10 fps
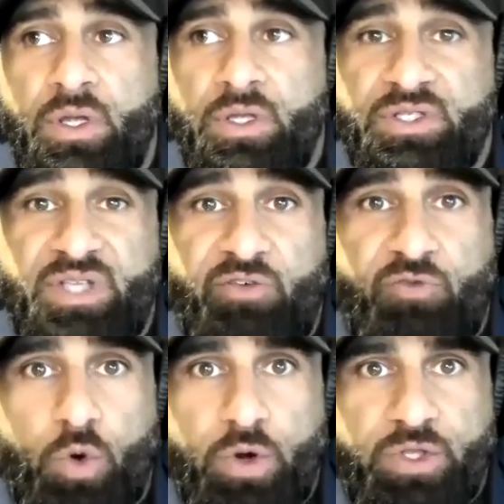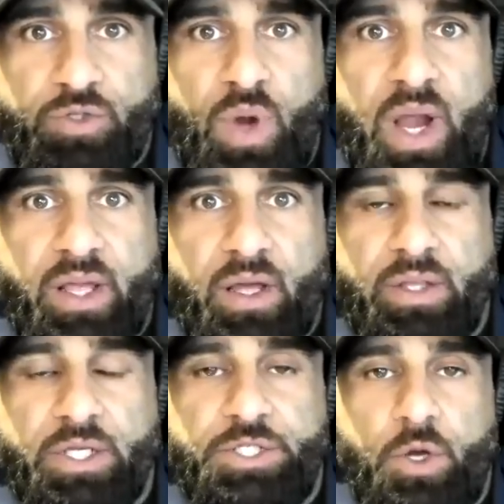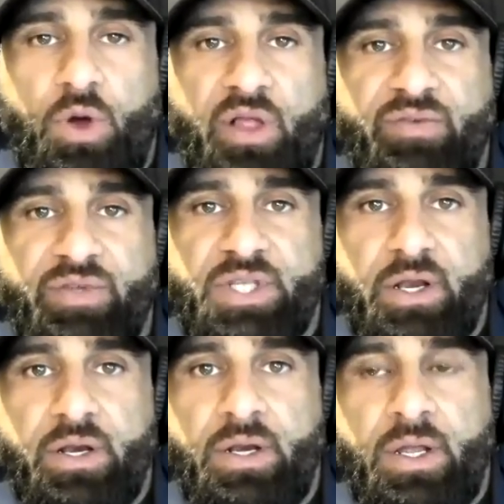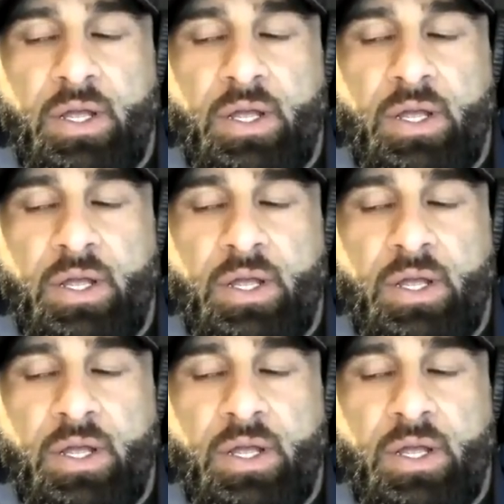self worth is riding on this show all of a sudden.